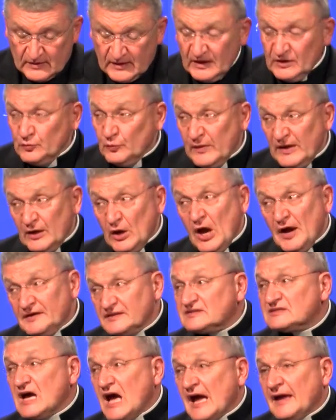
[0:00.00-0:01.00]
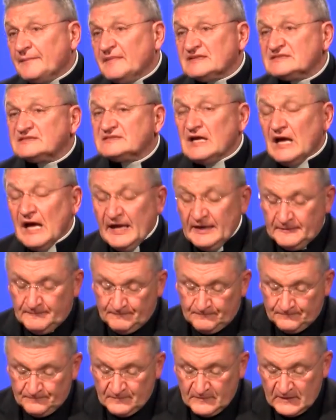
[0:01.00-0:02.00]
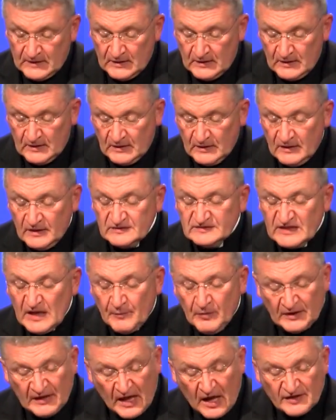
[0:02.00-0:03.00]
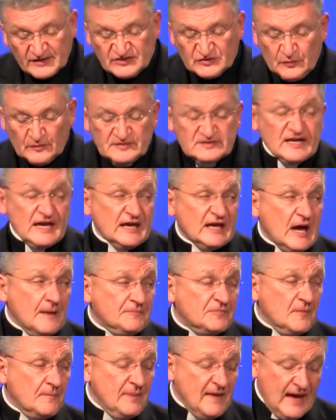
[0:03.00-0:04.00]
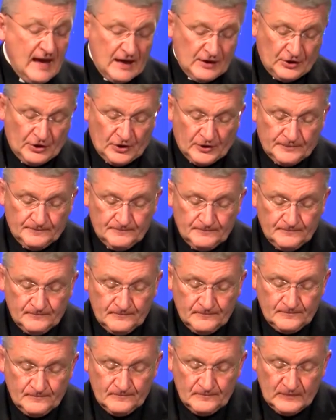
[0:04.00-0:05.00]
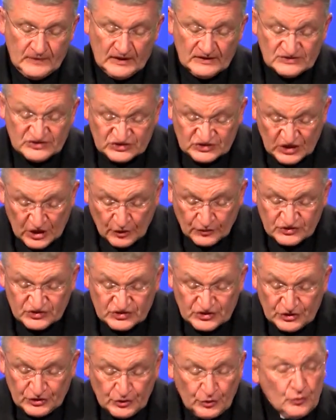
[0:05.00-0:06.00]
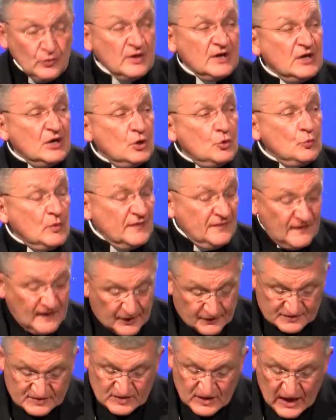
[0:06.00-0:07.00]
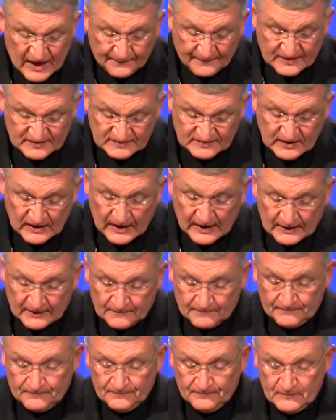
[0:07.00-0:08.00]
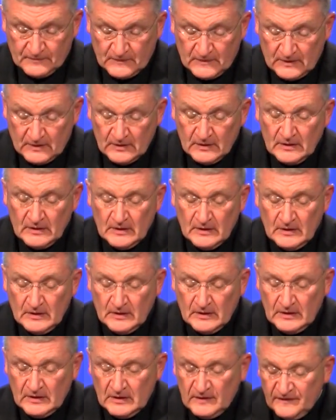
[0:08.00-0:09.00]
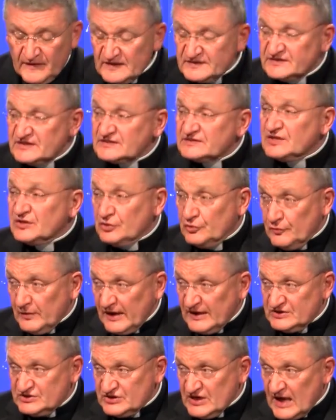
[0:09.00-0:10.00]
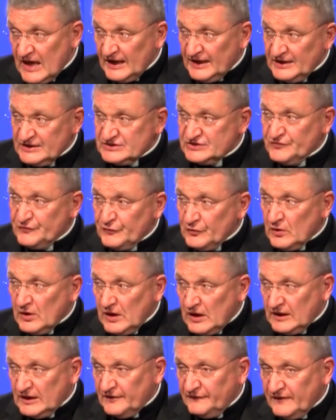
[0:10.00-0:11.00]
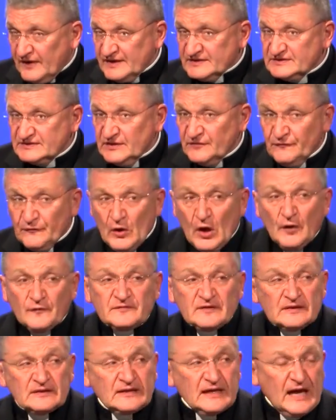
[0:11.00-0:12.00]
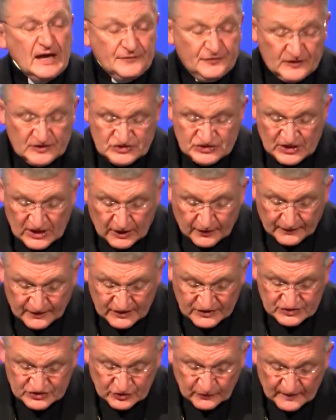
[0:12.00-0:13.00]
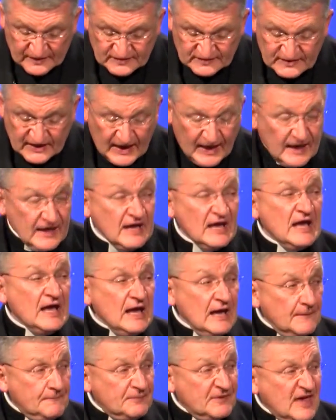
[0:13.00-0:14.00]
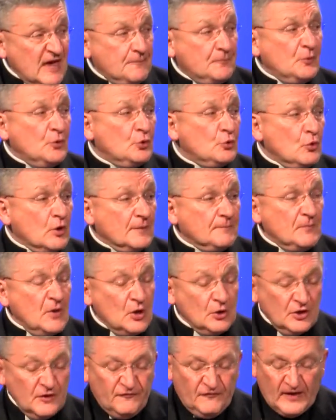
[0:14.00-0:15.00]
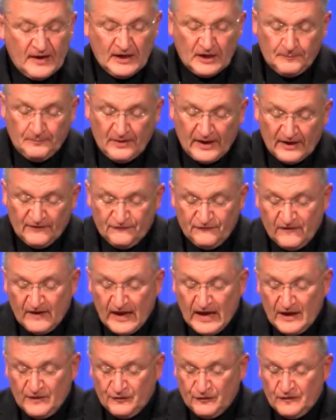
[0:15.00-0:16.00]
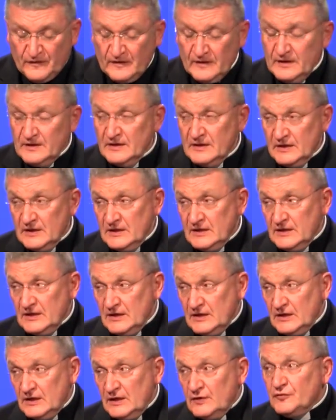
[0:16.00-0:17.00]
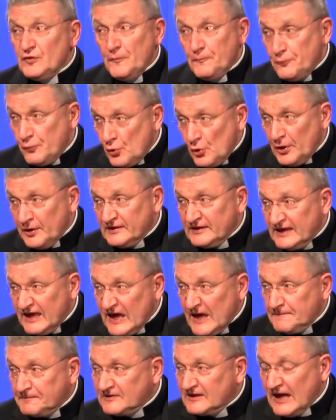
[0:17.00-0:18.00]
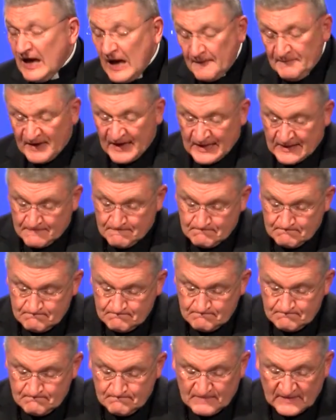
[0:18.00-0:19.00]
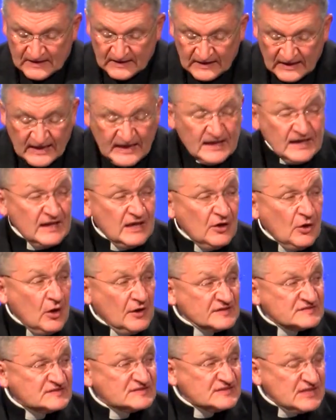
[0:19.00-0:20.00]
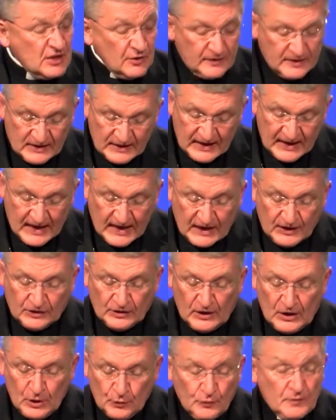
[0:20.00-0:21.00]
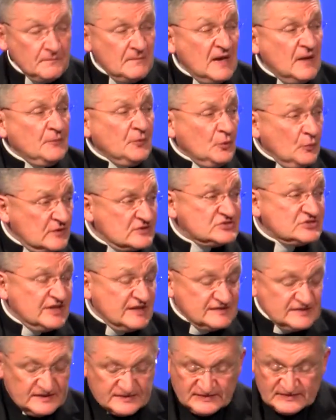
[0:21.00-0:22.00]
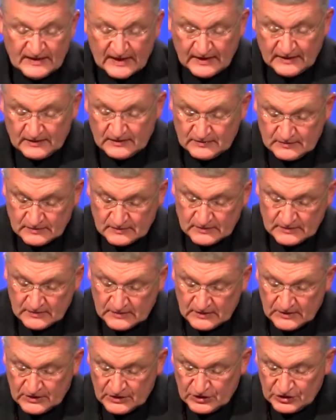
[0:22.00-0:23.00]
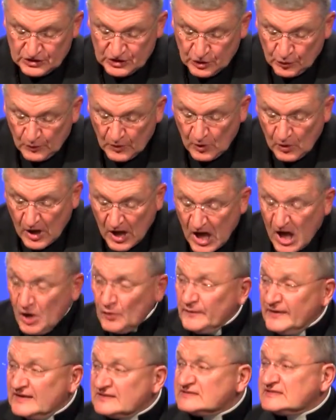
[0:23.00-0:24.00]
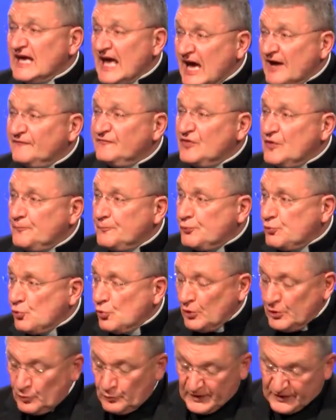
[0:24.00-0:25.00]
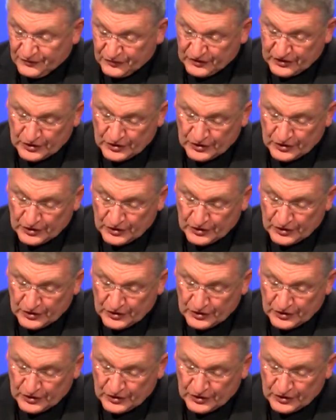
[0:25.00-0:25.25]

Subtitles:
And when our time is done, someone else will take up the banner, and so too when their time is done. This is the great challenge for all of us involved in Catholic Charities USA, a people who are motivated by faith. The poor keep coming, the needy are still in need. Remember what Jesus said? You will always have the poor with